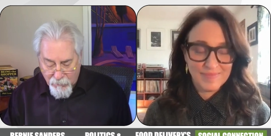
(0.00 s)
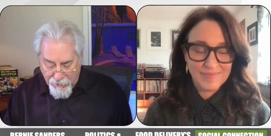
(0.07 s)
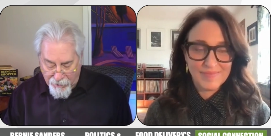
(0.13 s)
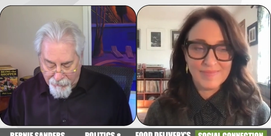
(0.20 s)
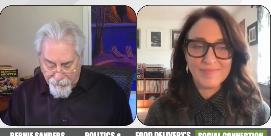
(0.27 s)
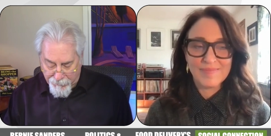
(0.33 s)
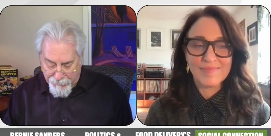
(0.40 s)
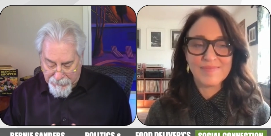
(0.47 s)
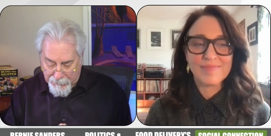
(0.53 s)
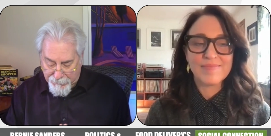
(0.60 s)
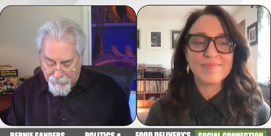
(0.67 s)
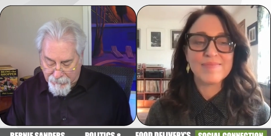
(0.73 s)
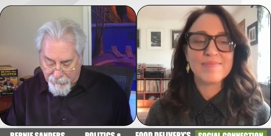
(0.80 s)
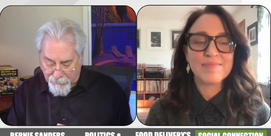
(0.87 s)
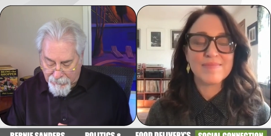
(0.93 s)
Speaker 1: with other
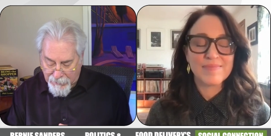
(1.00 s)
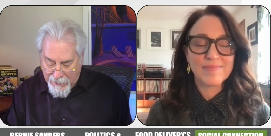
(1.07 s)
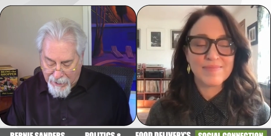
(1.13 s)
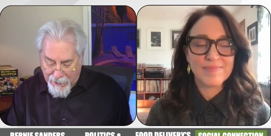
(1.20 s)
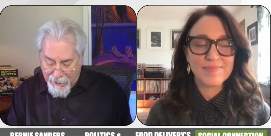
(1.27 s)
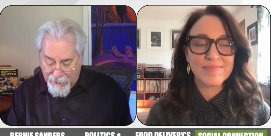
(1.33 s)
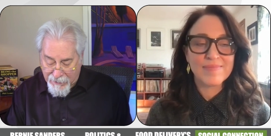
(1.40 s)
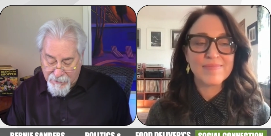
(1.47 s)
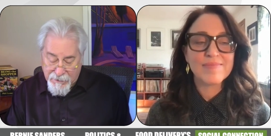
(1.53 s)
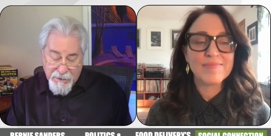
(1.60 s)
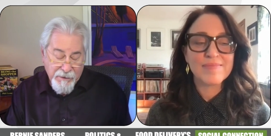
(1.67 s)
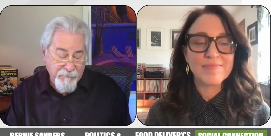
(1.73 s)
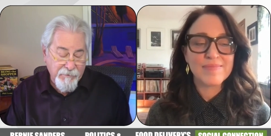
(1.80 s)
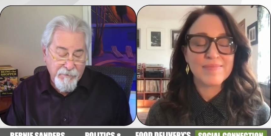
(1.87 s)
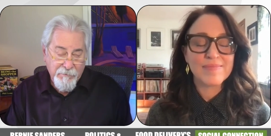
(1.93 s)
people, and
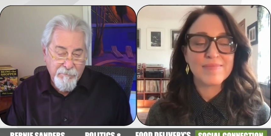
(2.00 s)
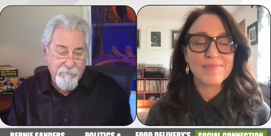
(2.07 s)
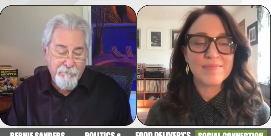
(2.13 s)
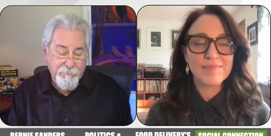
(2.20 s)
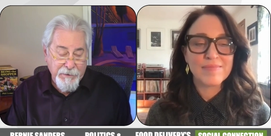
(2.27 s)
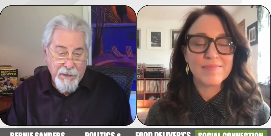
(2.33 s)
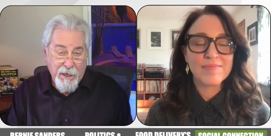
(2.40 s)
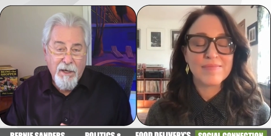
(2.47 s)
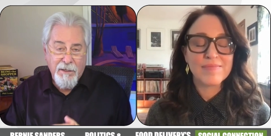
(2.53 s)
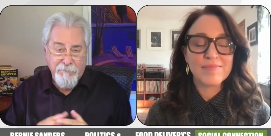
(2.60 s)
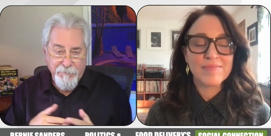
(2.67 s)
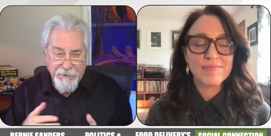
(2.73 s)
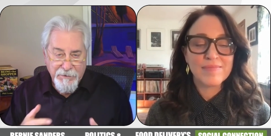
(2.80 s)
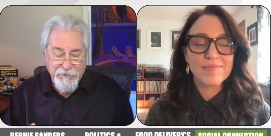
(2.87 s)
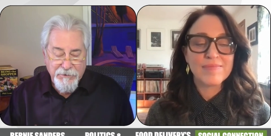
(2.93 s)
even beyond
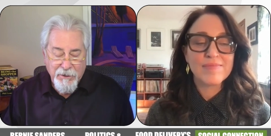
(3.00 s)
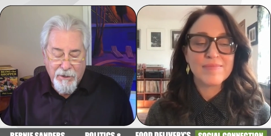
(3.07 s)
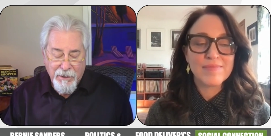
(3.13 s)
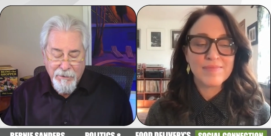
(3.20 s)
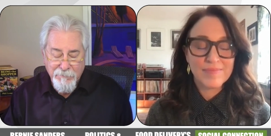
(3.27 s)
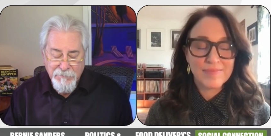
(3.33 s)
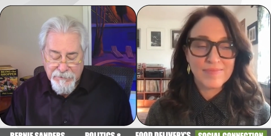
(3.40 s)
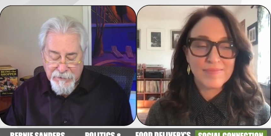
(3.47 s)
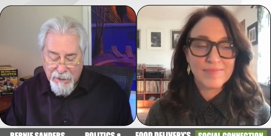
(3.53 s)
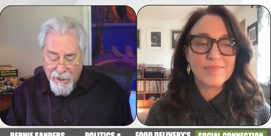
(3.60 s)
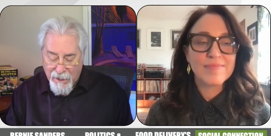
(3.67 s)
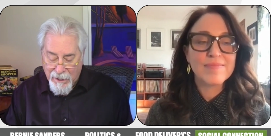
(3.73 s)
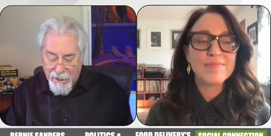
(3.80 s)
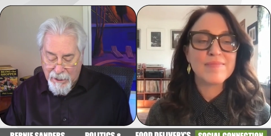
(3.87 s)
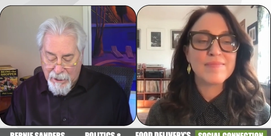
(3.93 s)
meal times.
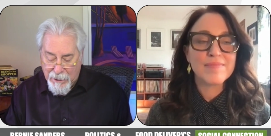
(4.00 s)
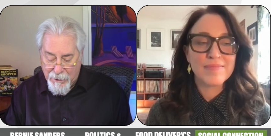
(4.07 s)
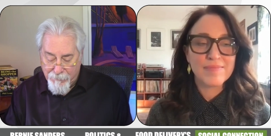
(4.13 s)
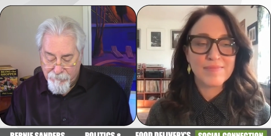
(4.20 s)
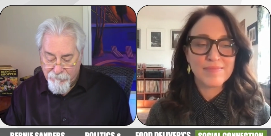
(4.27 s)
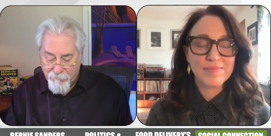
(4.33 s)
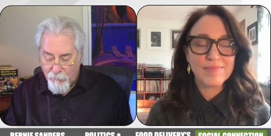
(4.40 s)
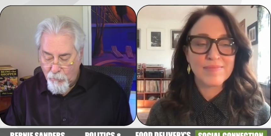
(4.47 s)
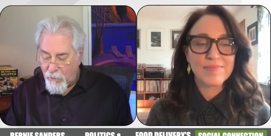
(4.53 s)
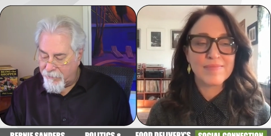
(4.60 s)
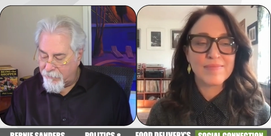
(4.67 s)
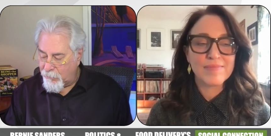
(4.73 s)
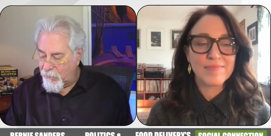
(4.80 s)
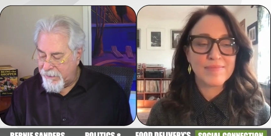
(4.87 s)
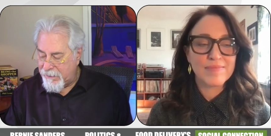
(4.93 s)
Um,
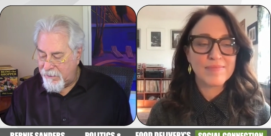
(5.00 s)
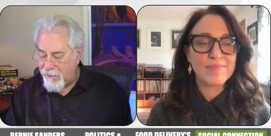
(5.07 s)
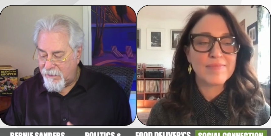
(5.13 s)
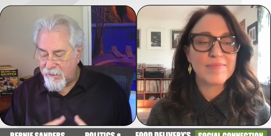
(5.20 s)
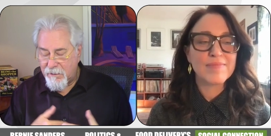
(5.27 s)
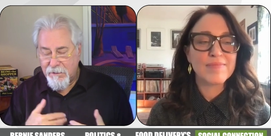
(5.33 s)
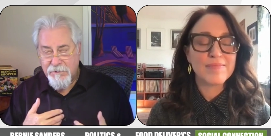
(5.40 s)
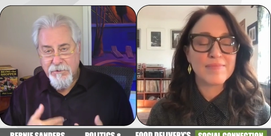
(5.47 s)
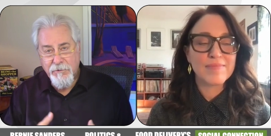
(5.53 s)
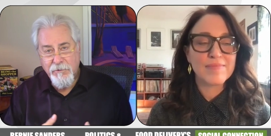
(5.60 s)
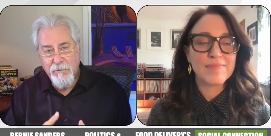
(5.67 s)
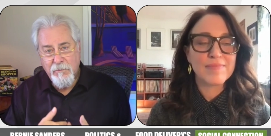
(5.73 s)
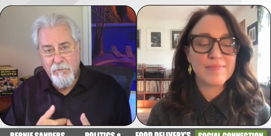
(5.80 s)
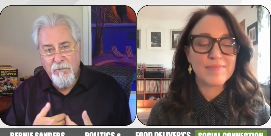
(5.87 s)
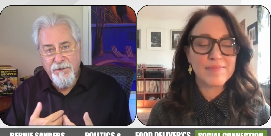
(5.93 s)
whether we
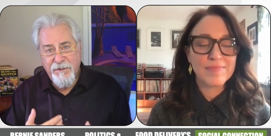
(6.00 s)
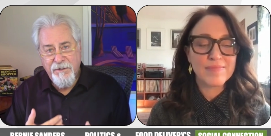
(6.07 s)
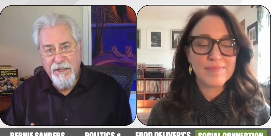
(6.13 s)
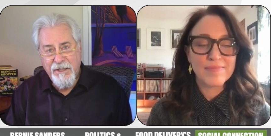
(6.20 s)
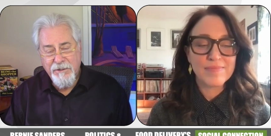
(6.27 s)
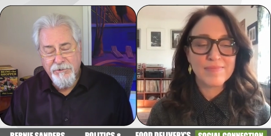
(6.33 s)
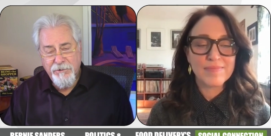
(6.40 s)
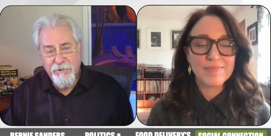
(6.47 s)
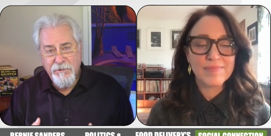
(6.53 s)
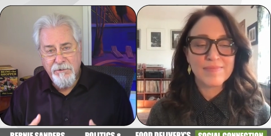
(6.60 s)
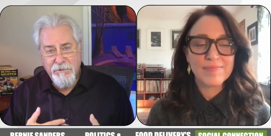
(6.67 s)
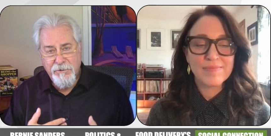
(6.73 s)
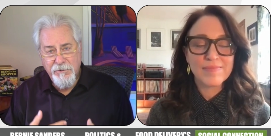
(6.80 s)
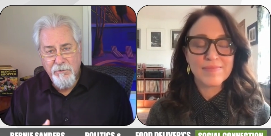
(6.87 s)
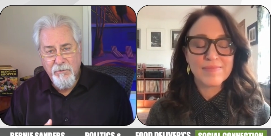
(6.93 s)
attune with nature,
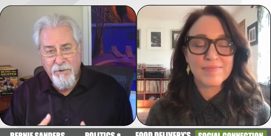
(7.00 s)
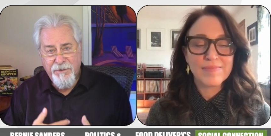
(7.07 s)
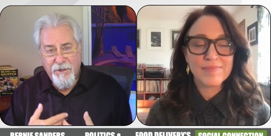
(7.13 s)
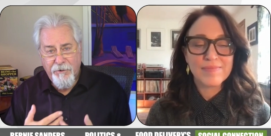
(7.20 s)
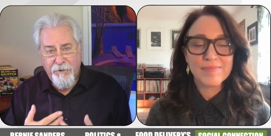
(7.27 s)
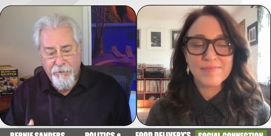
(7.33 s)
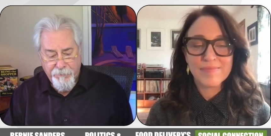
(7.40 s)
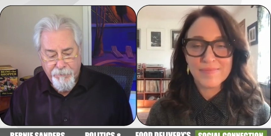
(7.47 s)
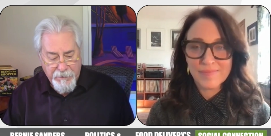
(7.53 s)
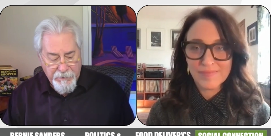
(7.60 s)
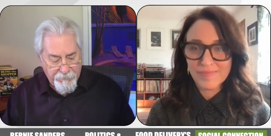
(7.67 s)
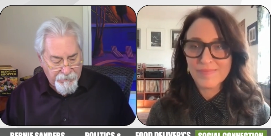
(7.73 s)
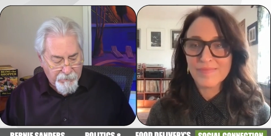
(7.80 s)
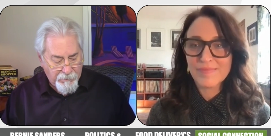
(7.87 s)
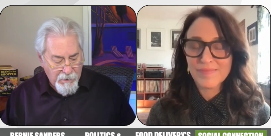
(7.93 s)
attune with other
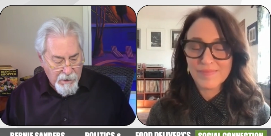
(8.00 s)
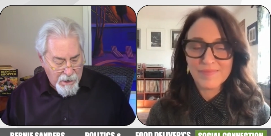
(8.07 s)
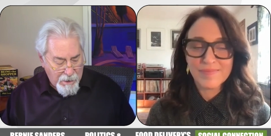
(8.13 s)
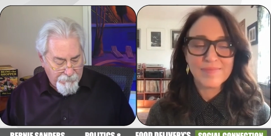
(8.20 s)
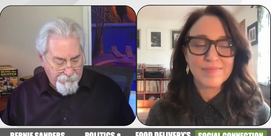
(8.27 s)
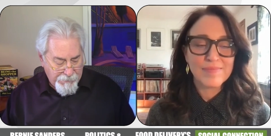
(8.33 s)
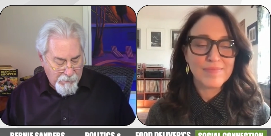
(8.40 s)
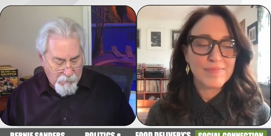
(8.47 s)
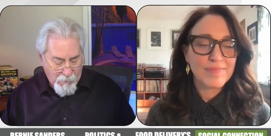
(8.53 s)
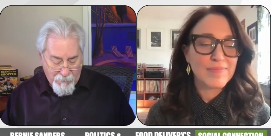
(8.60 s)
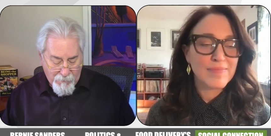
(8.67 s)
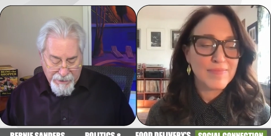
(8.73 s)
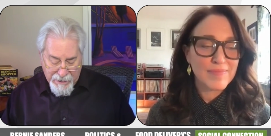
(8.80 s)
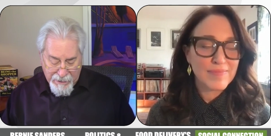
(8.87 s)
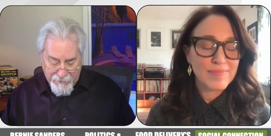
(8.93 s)
people, but when
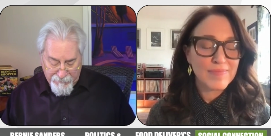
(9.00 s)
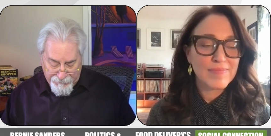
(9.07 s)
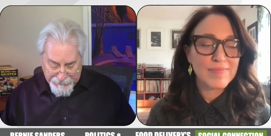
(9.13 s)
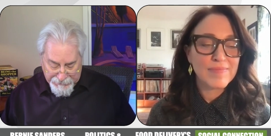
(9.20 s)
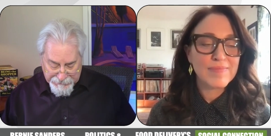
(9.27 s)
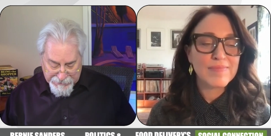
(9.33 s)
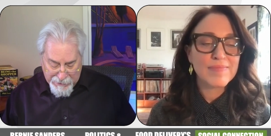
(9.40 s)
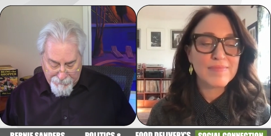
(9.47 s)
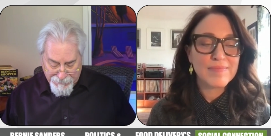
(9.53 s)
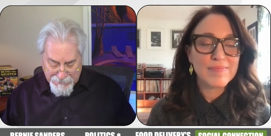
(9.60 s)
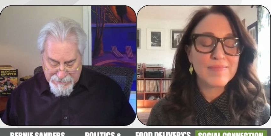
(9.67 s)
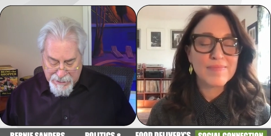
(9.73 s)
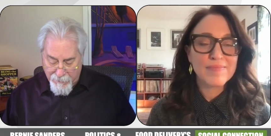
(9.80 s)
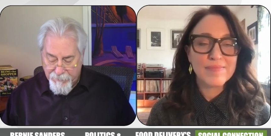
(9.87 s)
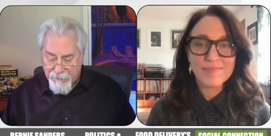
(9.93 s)
we have these
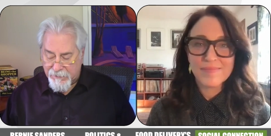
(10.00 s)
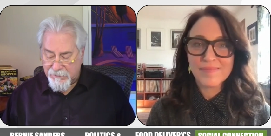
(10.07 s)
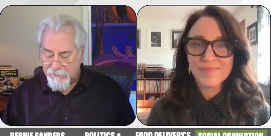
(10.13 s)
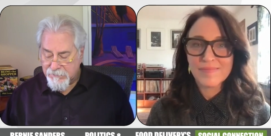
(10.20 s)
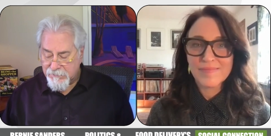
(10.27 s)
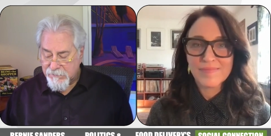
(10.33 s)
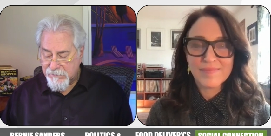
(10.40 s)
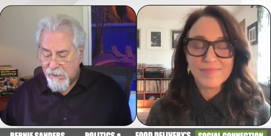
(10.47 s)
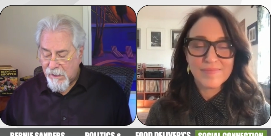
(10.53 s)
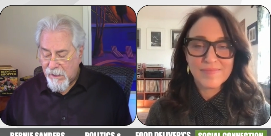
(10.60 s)
epidemics